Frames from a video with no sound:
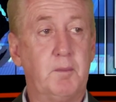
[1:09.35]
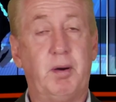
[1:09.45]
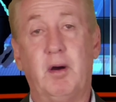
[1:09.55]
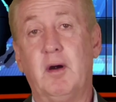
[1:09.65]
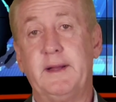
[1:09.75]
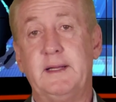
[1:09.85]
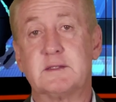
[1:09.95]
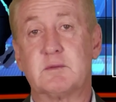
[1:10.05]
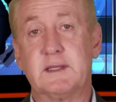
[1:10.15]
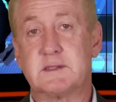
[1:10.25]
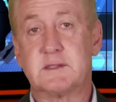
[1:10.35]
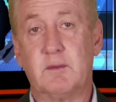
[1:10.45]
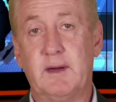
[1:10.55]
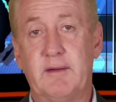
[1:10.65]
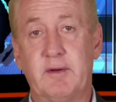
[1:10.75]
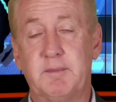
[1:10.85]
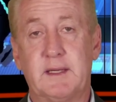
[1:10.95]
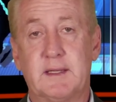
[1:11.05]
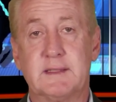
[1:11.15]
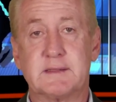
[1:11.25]
parties whatsoever,
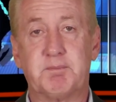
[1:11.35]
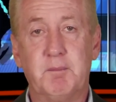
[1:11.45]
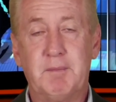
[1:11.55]
because